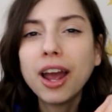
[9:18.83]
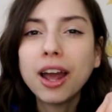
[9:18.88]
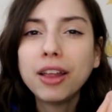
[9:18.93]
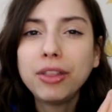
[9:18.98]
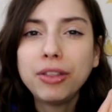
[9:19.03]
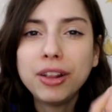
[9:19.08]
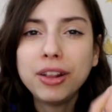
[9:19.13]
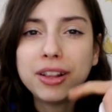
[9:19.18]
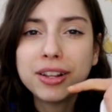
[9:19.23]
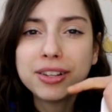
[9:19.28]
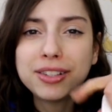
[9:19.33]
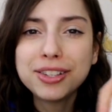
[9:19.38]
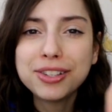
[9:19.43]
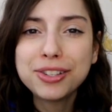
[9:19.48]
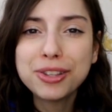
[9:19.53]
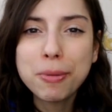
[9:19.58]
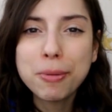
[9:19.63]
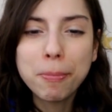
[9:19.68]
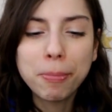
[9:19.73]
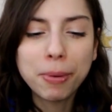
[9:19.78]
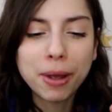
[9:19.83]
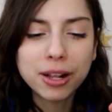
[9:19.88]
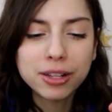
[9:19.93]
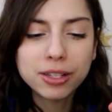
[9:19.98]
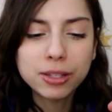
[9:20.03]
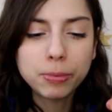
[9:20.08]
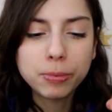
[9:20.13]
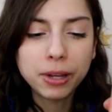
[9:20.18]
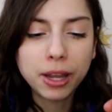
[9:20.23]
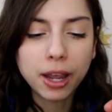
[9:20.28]
I think this is the
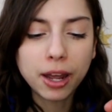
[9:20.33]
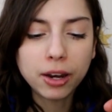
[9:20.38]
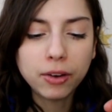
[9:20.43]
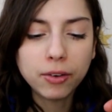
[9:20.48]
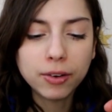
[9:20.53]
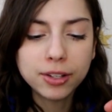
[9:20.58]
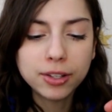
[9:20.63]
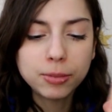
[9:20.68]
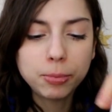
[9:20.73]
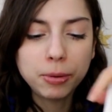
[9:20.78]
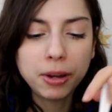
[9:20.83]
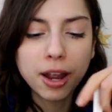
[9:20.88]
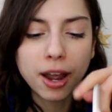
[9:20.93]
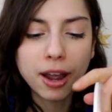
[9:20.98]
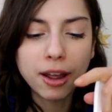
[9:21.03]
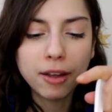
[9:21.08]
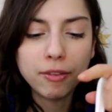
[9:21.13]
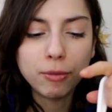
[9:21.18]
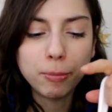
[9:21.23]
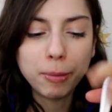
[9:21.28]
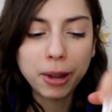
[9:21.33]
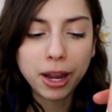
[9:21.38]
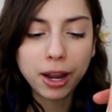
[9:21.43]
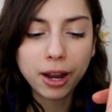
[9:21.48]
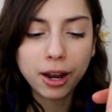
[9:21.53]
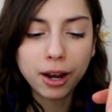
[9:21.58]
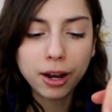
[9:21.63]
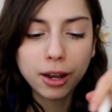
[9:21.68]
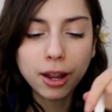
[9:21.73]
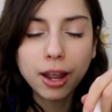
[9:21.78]
best spaghetti recipe I've
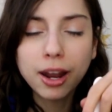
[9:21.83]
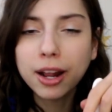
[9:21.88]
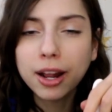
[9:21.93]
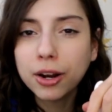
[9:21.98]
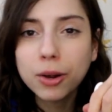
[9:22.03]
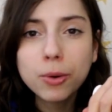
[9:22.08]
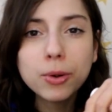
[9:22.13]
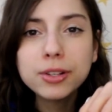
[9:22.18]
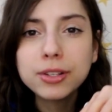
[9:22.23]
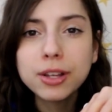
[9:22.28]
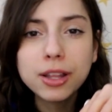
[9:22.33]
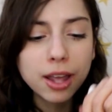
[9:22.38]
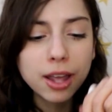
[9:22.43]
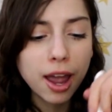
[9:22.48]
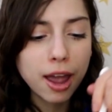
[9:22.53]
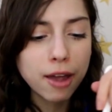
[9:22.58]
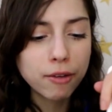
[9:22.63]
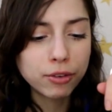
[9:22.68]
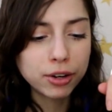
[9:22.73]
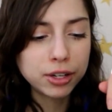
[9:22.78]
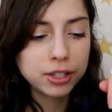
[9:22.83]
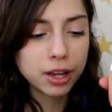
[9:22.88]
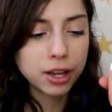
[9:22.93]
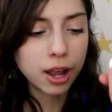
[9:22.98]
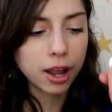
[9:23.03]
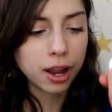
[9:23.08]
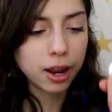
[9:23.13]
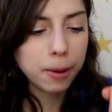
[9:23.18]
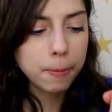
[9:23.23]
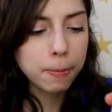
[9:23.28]
made. And I know I say that every
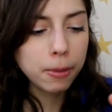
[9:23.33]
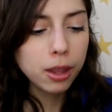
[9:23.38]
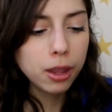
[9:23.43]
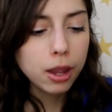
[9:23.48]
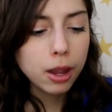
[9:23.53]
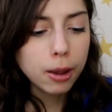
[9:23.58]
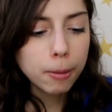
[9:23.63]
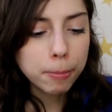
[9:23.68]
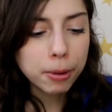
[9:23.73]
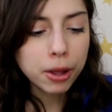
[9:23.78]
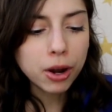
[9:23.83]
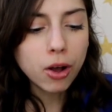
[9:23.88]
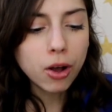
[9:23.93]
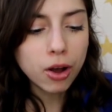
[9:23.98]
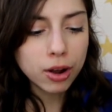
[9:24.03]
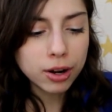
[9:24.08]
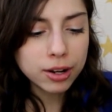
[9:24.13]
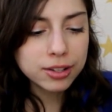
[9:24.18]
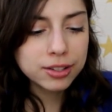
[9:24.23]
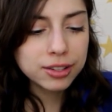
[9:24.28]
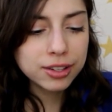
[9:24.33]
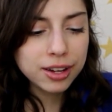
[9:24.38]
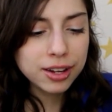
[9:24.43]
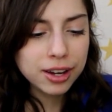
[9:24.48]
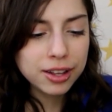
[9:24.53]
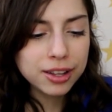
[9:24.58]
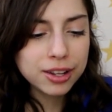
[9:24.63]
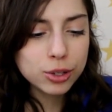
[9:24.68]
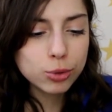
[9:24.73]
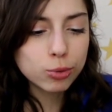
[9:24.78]
time, but
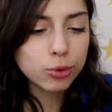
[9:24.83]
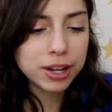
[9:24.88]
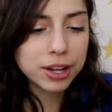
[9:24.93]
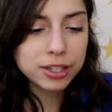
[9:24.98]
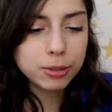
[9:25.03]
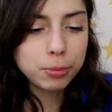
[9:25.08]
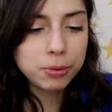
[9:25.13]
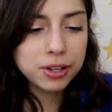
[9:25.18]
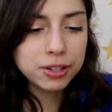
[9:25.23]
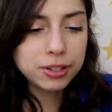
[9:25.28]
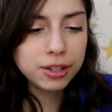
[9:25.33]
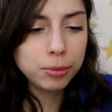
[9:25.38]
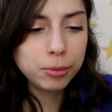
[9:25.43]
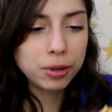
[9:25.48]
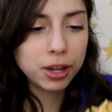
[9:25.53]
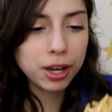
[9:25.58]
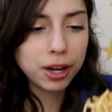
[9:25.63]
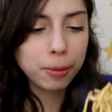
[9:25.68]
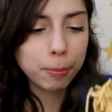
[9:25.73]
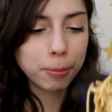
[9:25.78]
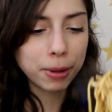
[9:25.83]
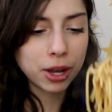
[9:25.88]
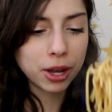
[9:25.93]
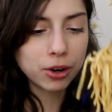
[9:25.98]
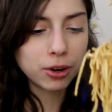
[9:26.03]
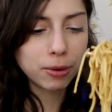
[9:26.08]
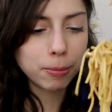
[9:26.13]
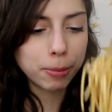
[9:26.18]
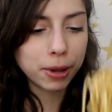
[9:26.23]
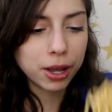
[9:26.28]
honestly, these recipes keep getting
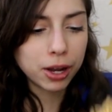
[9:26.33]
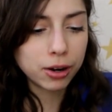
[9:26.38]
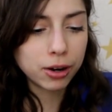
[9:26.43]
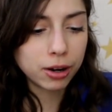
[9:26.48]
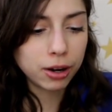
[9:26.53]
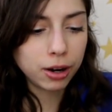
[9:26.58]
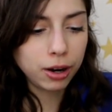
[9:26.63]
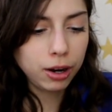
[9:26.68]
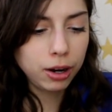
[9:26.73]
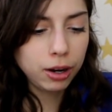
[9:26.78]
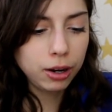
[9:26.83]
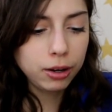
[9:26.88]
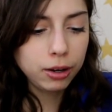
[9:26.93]
better and better.